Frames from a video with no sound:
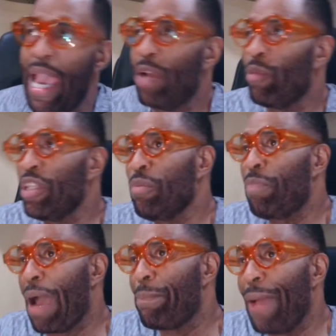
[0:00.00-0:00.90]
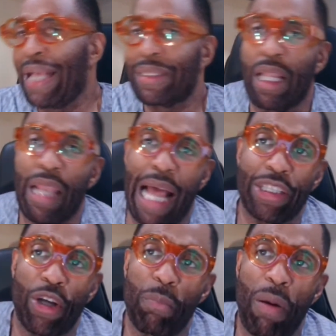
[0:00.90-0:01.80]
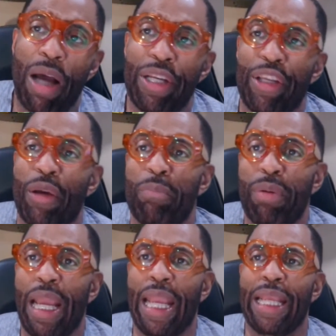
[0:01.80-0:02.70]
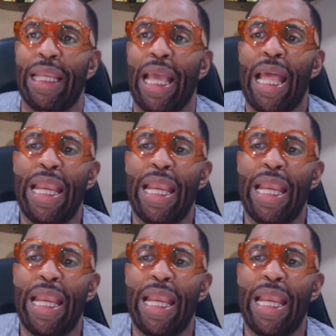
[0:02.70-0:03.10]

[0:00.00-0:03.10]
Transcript: And when you bypass the logical part of your brain,